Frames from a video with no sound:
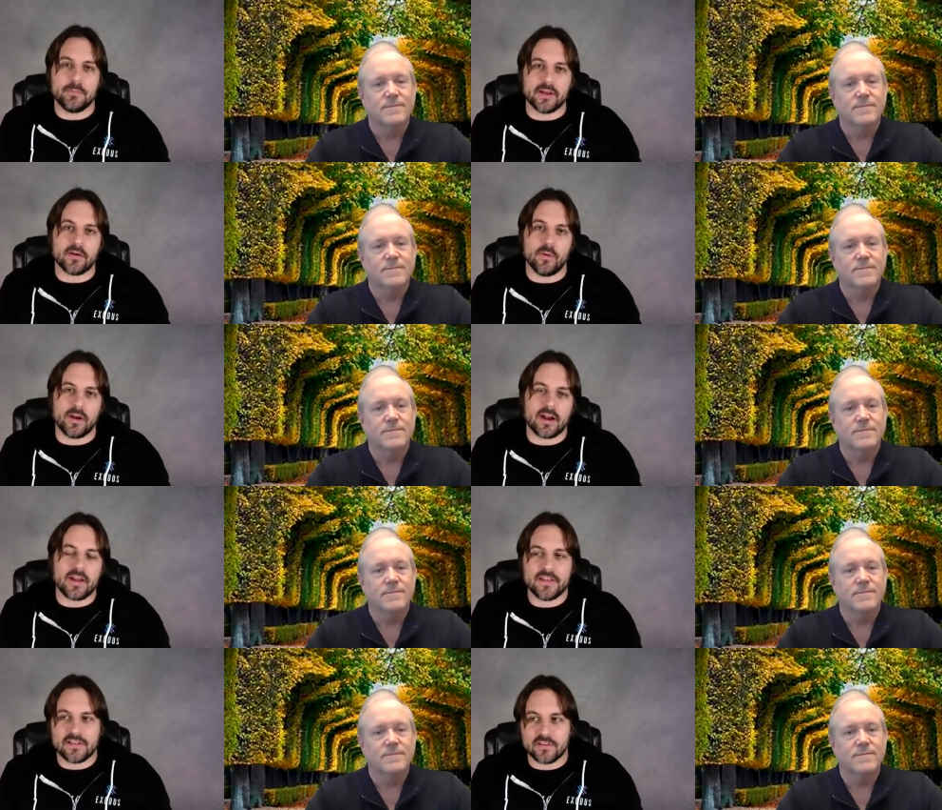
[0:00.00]
Speaker 1: Bitcoin. And I
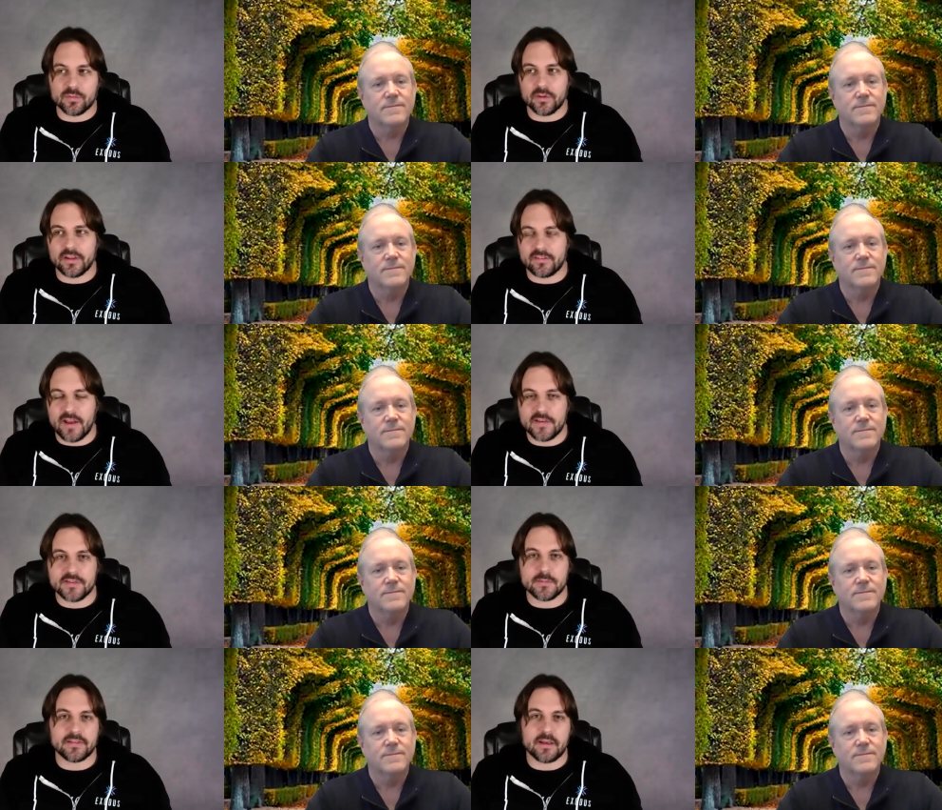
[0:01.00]
think that's really a
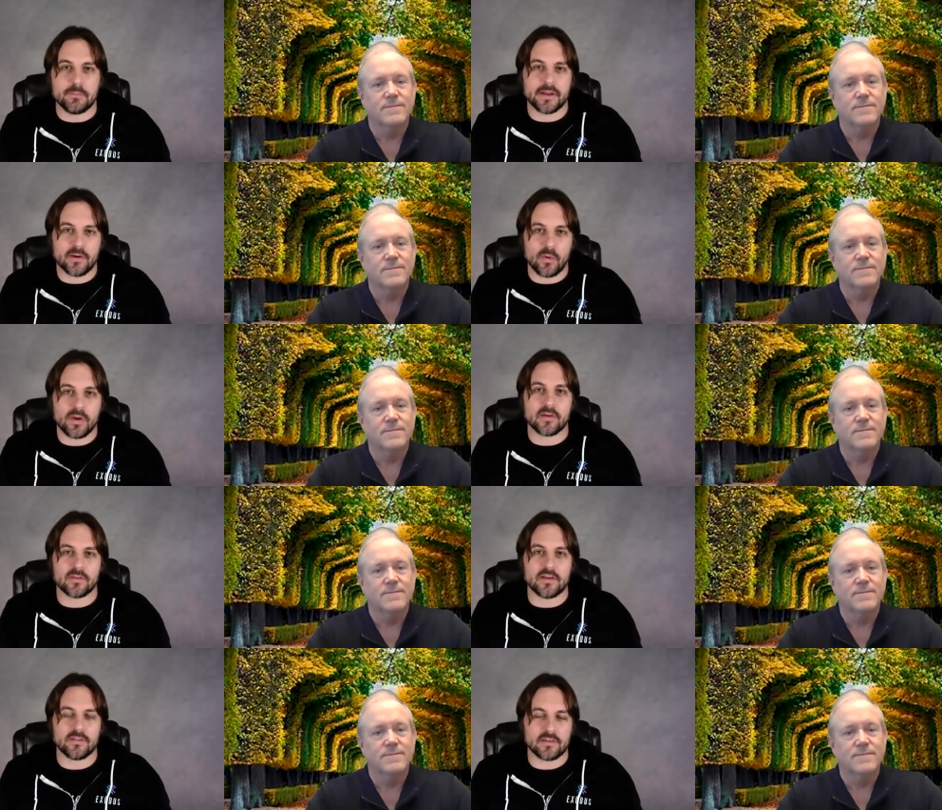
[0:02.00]
testament that Bitcoin is
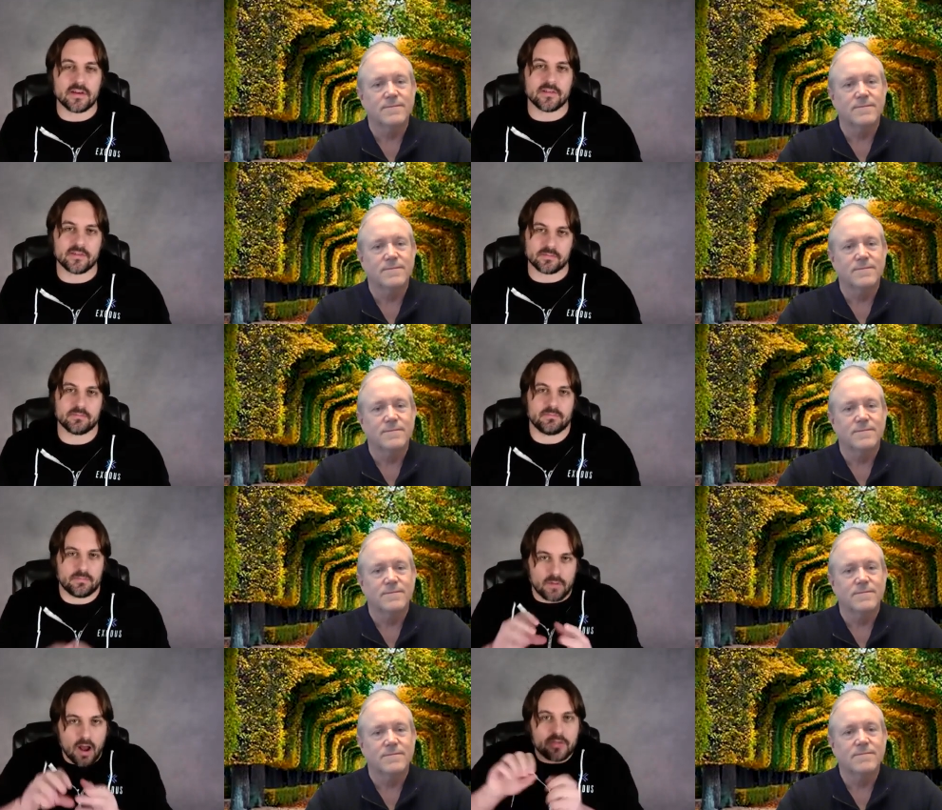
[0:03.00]
is is
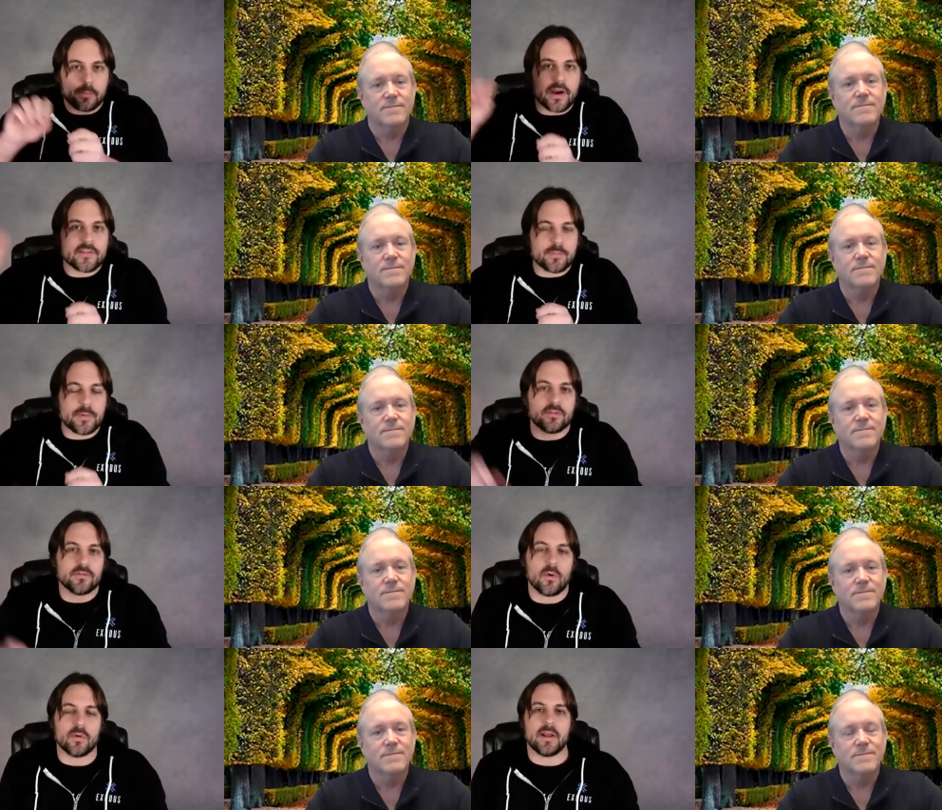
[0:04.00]
on the precipice of
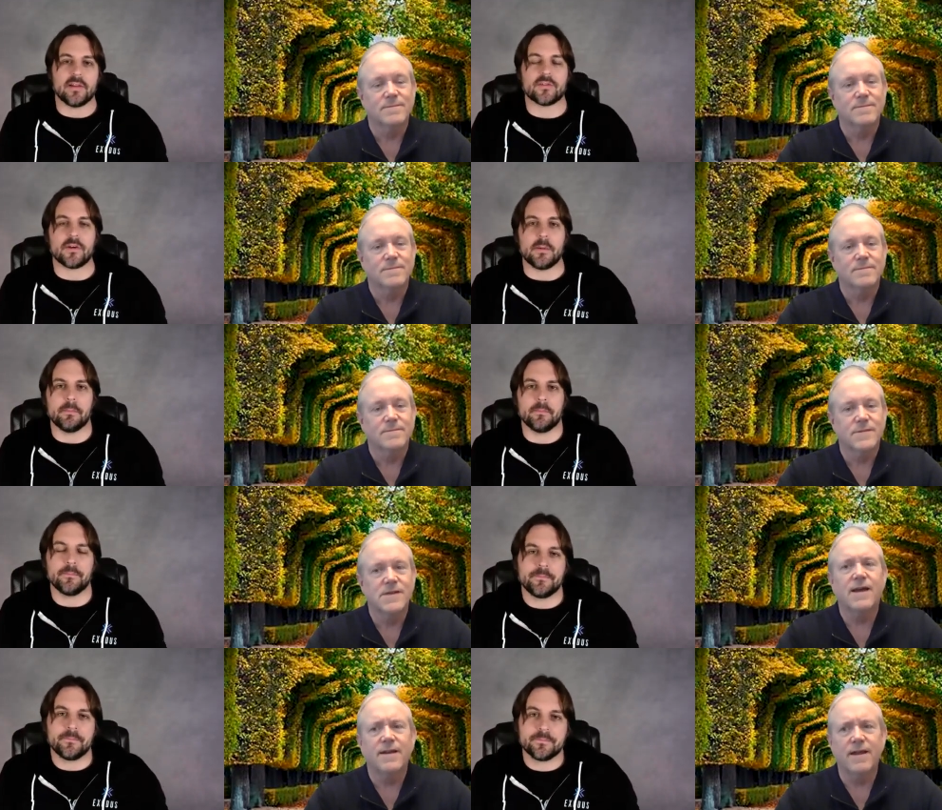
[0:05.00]
going mainstream.
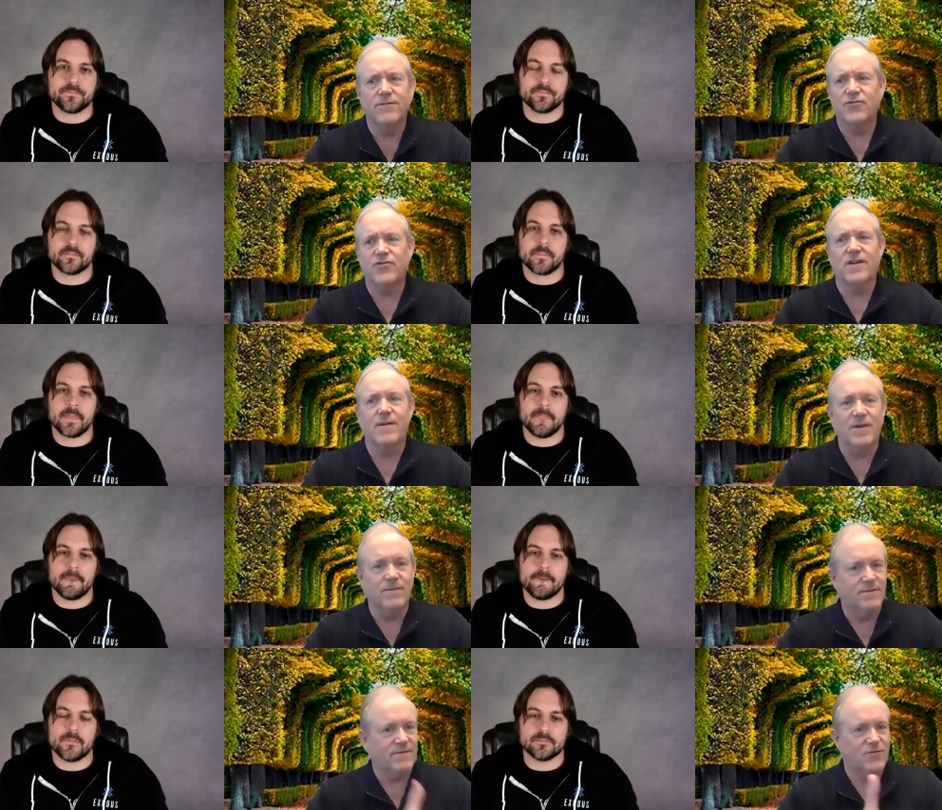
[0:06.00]
Speaker 2: Yeah, and, and just uh, I
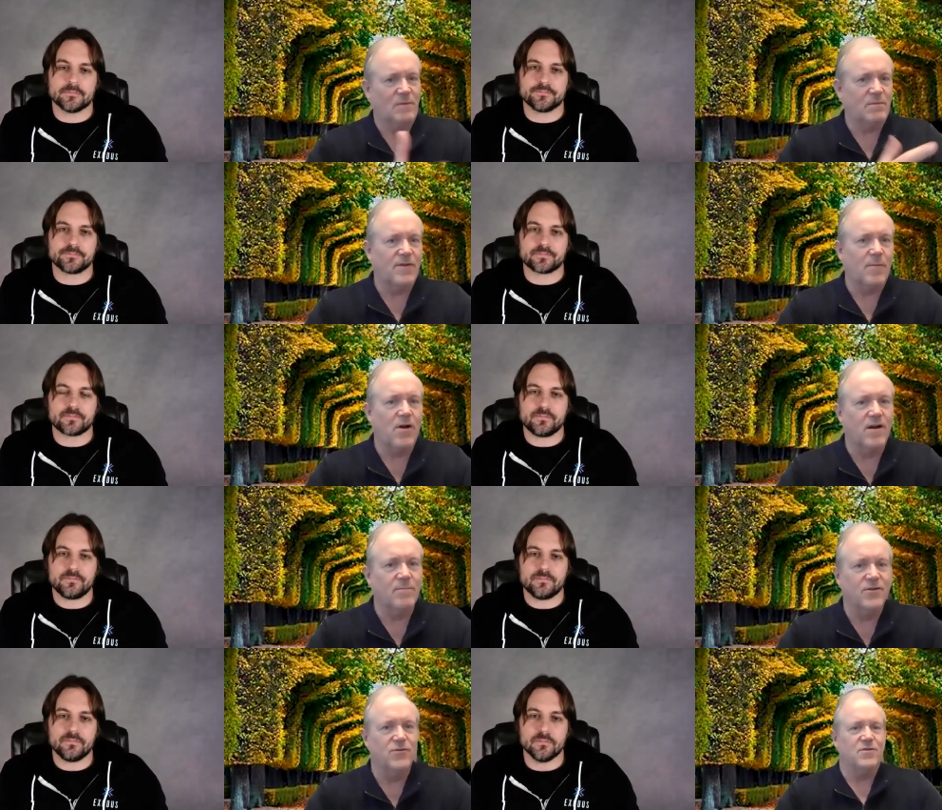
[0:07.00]
mean, correct me if I'm
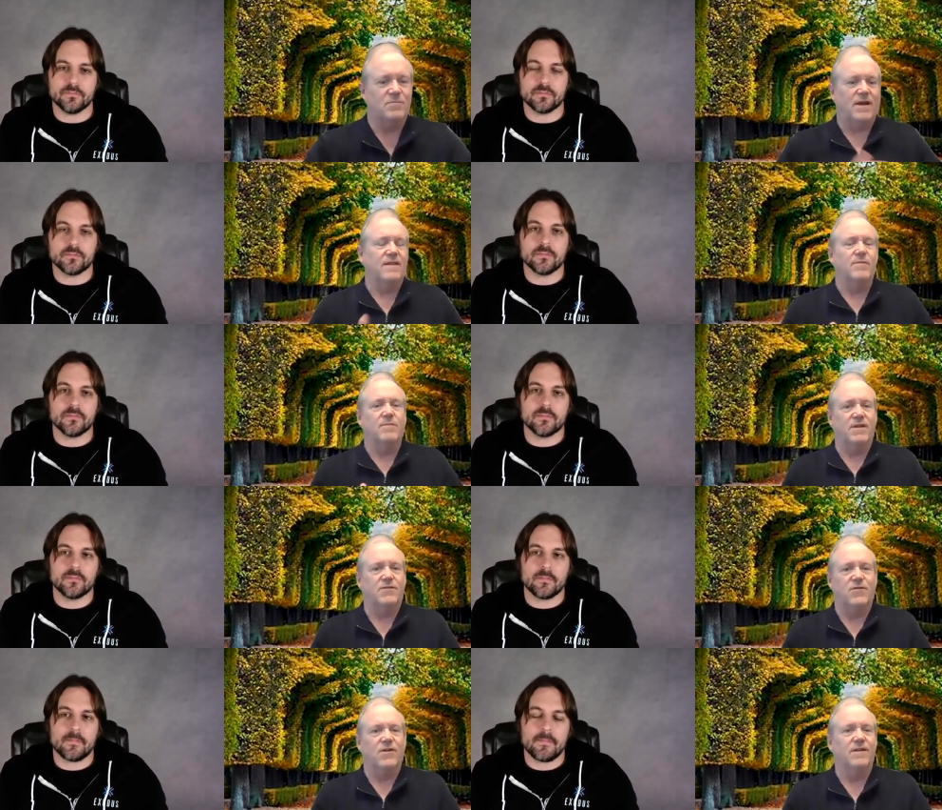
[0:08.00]
wrong, but you could pay them in
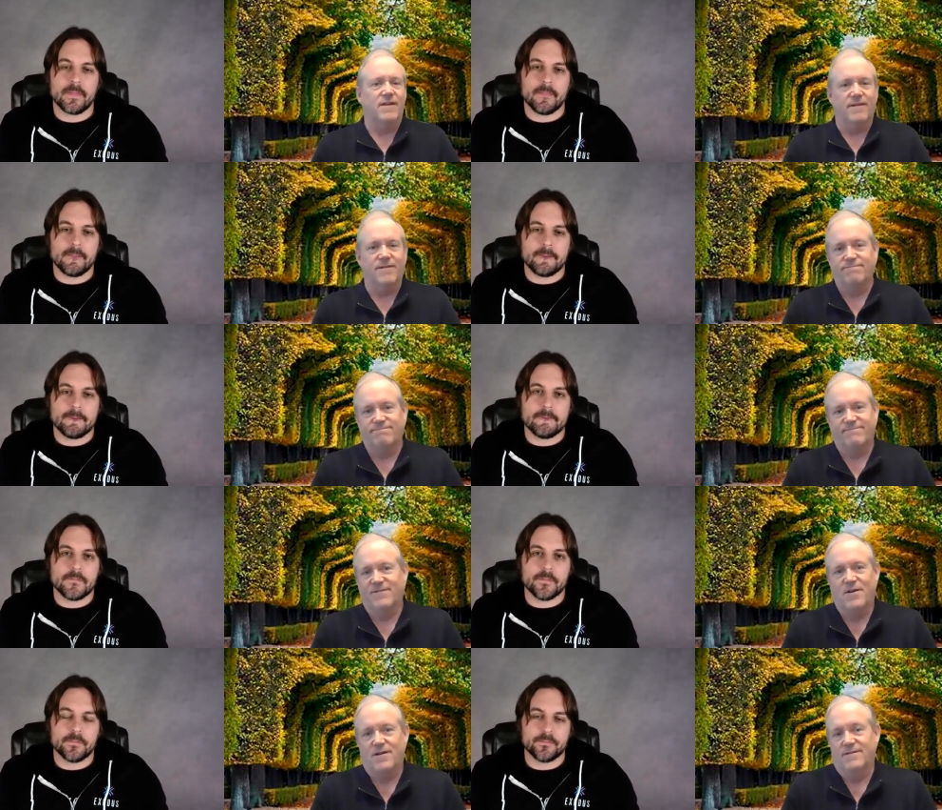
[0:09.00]
Bitcoin on a
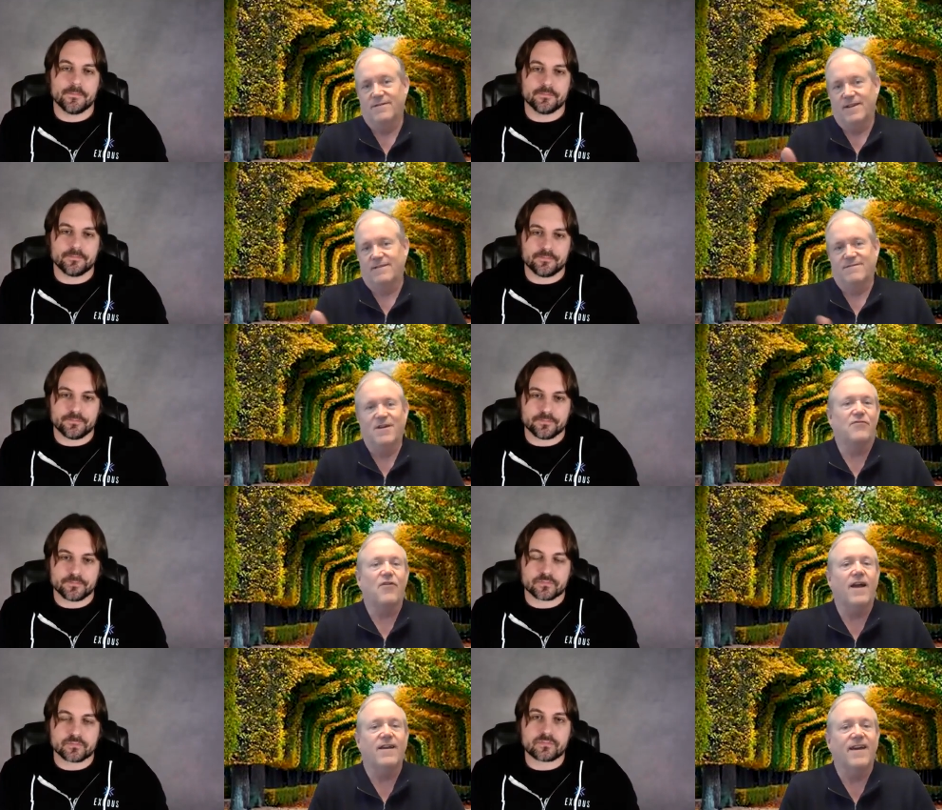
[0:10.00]
like a
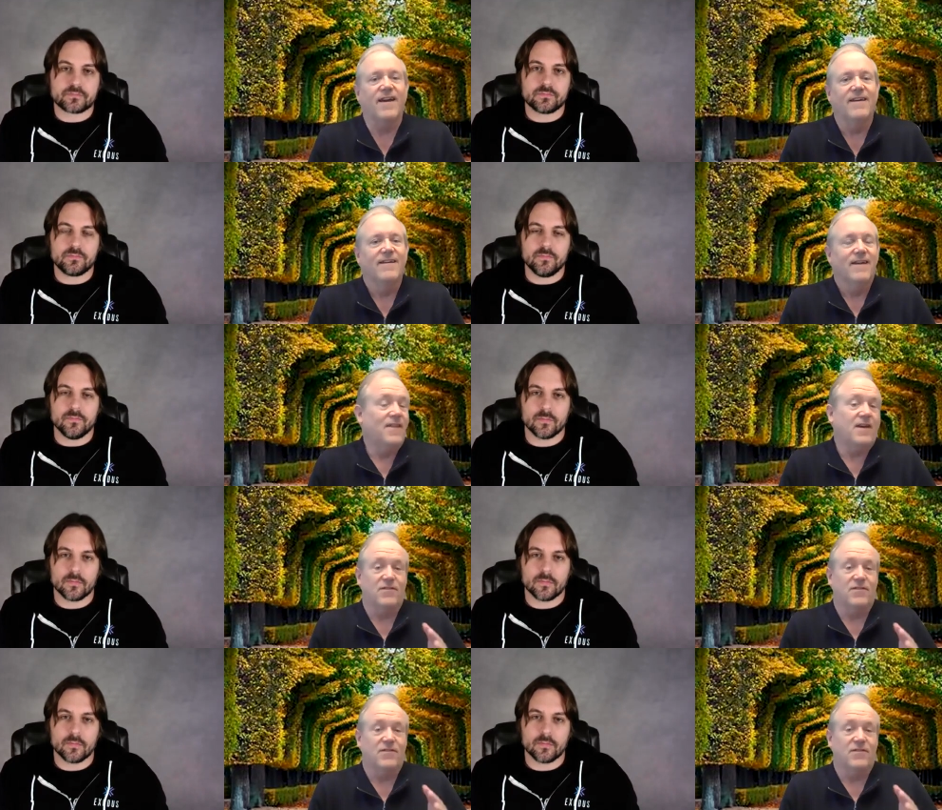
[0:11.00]
Friday, and they